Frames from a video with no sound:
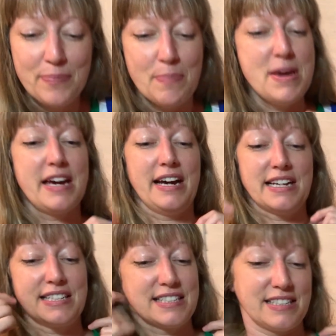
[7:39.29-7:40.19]

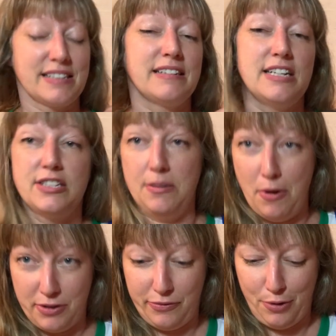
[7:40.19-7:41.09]
because it's the
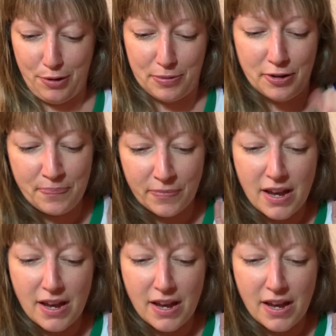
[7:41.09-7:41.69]
most affordable.